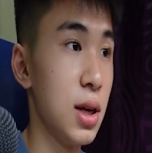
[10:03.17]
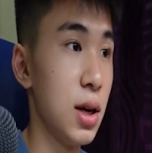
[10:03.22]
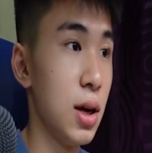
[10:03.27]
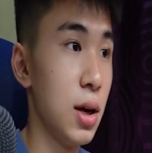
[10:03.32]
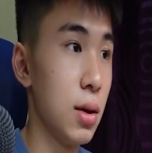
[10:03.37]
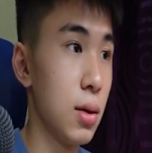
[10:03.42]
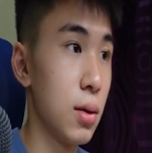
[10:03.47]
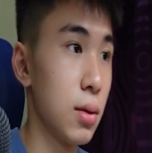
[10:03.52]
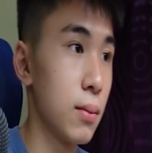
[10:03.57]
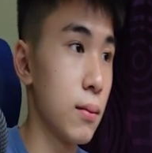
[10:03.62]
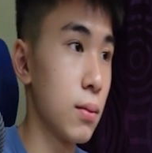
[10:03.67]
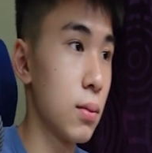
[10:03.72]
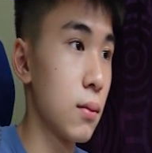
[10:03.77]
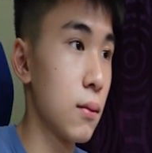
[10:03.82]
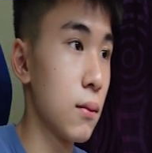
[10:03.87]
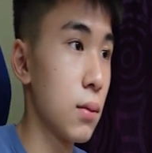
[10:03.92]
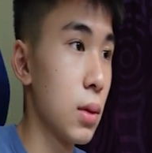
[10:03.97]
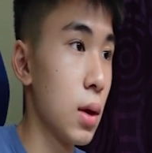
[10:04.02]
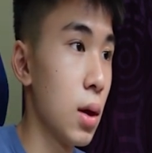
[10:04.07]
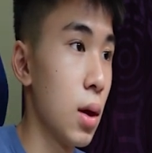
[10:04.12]
it,
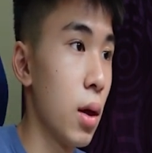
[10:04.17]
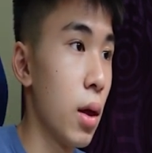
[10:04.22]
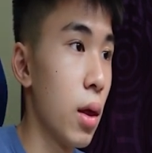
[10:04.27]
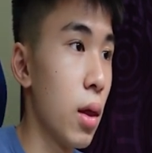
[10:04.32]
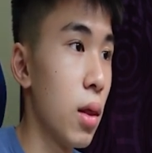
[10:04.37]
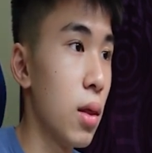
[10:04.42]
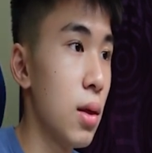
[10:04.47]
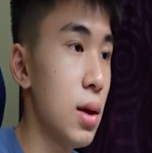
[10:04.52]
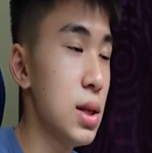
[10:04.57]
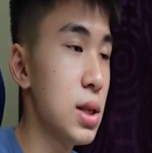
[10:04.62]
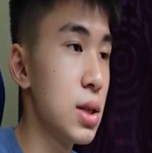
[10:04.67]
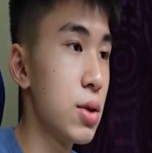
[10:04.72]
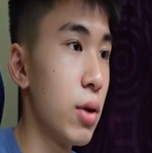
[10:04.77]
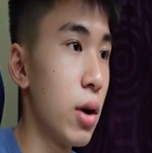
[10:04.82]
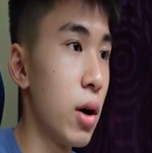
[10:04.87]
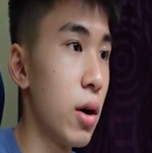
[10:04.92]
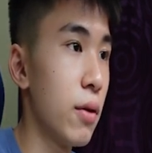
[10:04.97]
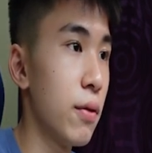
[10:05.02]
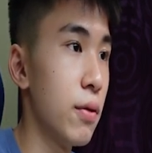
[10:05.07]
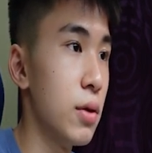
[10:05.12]
this
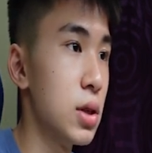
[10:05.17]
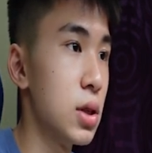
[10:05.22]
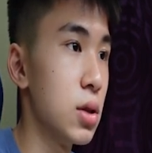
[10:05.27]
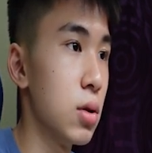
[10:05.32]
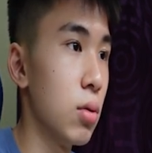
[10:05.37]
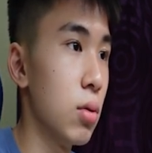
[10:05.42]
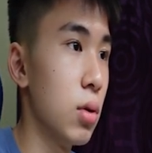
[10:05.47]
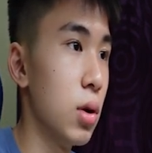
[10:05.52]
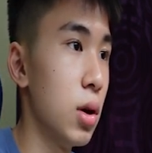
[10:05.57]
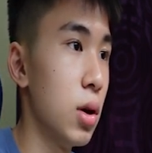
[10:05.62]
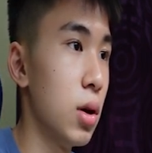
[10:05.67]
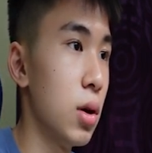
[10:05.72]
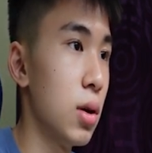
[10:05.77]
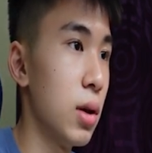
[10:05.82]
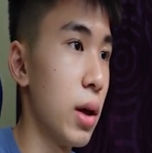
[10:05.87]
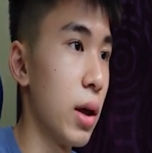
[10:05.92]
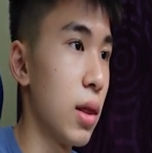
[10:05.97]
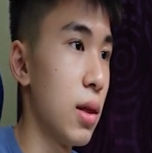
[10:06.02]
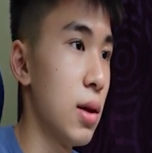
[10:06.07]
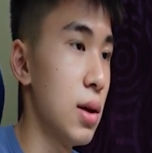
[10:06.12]
graph is slowly
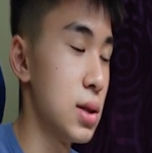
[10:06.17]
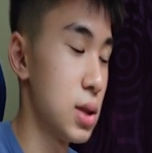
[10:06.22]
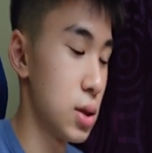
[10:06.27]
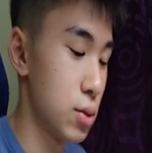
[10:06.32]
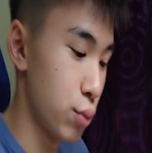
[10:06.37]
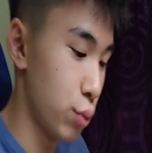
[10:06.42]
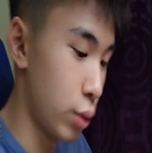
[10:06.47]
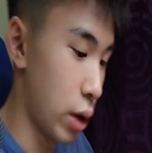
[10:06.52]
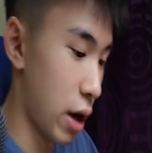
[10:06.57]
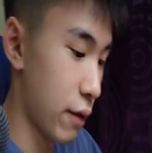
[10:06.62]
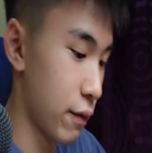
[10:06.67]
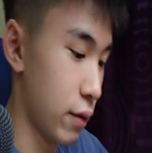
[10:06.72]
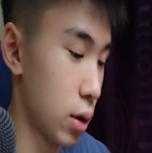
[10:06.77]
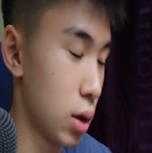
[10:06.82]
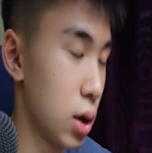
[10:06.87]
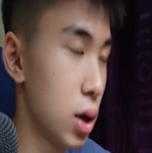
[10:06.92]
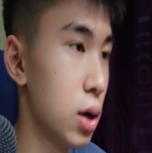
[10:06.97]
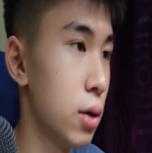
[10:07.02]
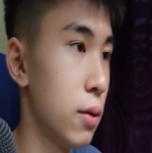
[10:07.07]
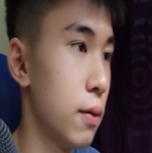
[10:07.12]
like this. We have a
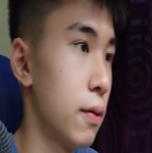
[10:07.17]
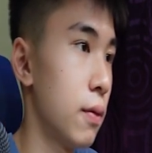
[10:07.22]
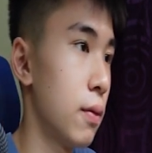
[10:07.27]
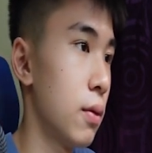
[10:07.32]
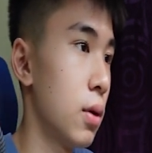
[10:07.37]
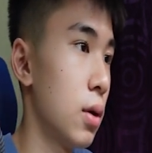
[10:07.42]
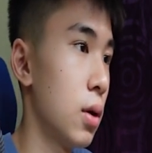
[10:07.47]
curve.